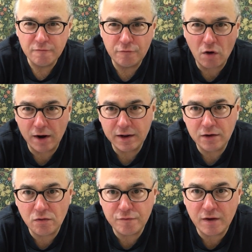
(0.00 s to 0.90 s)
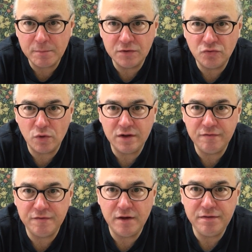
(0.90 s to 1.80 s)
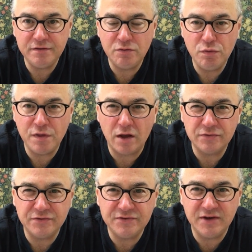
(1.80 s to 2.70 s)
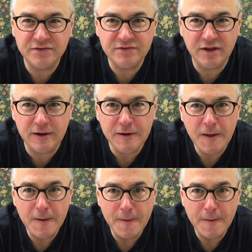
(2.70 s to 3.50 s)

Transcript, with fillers: Friday, November 25th, 2016,